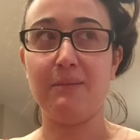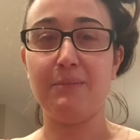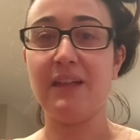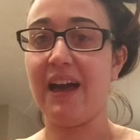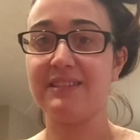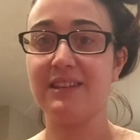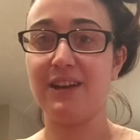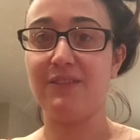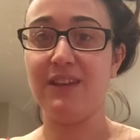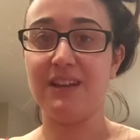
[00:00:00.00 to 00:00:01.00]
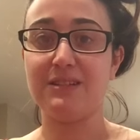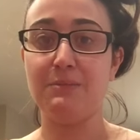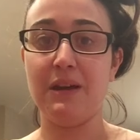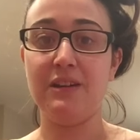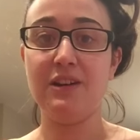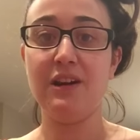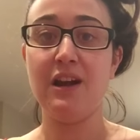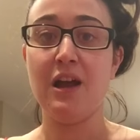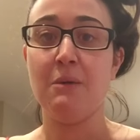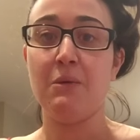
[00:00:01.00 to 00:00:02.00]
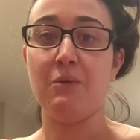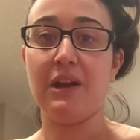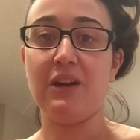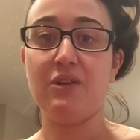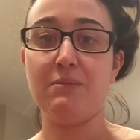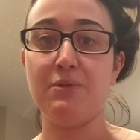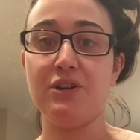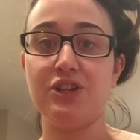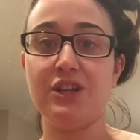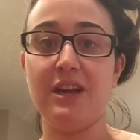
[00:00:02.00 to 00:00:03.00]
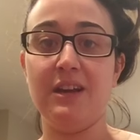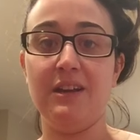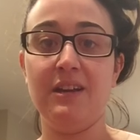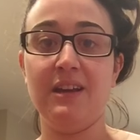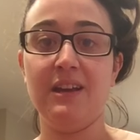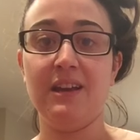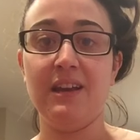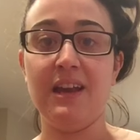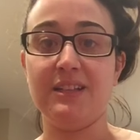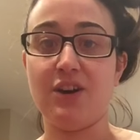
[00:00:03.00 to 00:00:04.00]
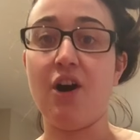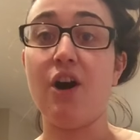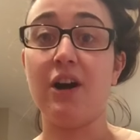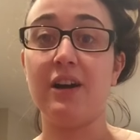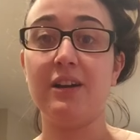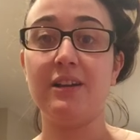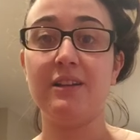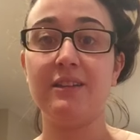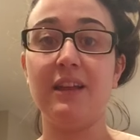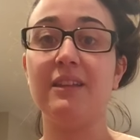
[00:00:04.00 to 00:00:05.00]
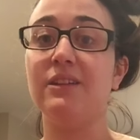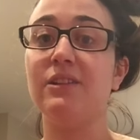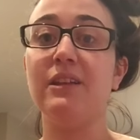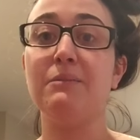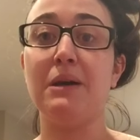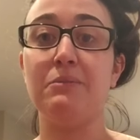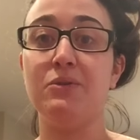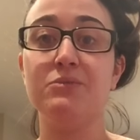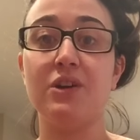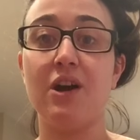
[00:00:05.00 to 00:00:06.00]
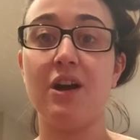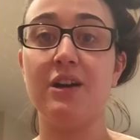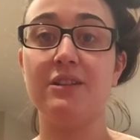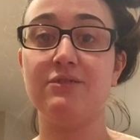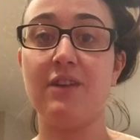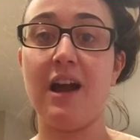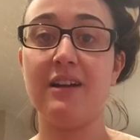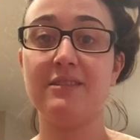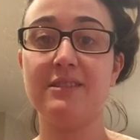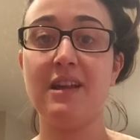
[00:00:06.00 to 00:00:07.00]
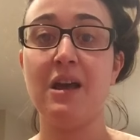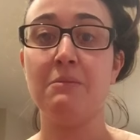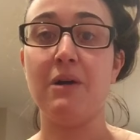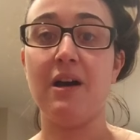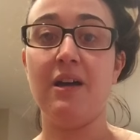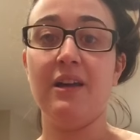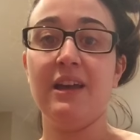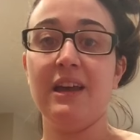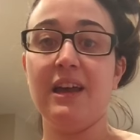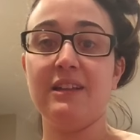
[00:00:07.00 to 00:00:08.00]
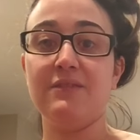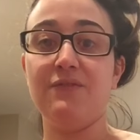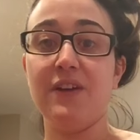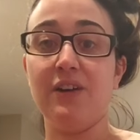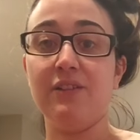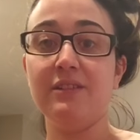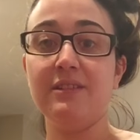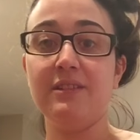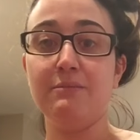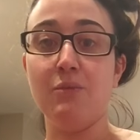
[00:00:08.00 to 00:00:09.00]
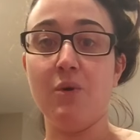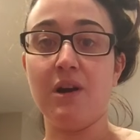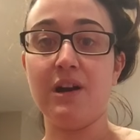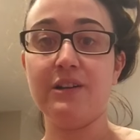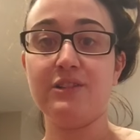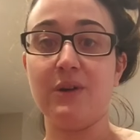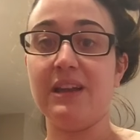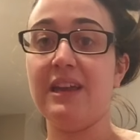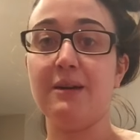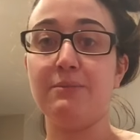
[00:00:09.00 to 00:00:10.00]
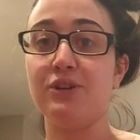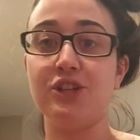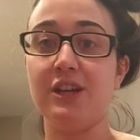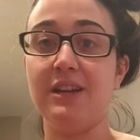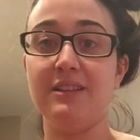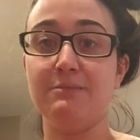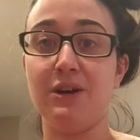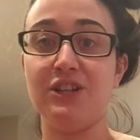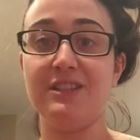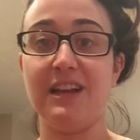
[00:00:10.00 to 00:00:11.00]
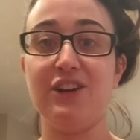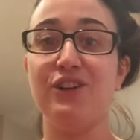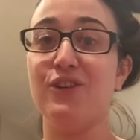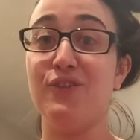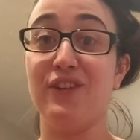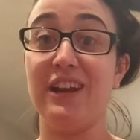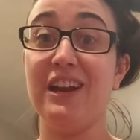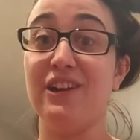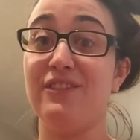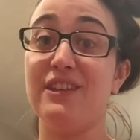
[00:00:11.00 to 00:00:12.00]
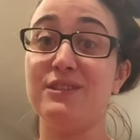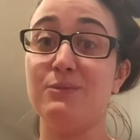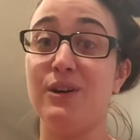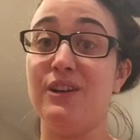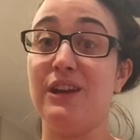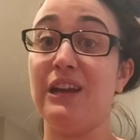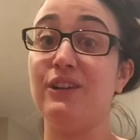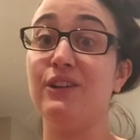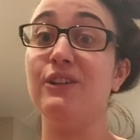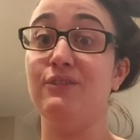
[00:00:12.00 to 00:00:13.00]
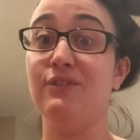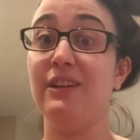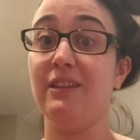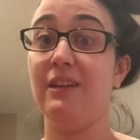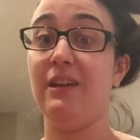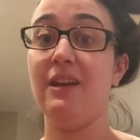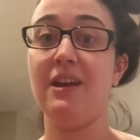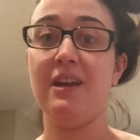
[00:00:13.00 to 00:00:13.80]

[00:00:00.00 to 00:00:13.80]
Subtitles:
plastic of the expander, but when I go to push in, it's hard. Like literally my boobs are hard as rocks, but it's filled more, so I can't push in as much as I could over here. This one I could really.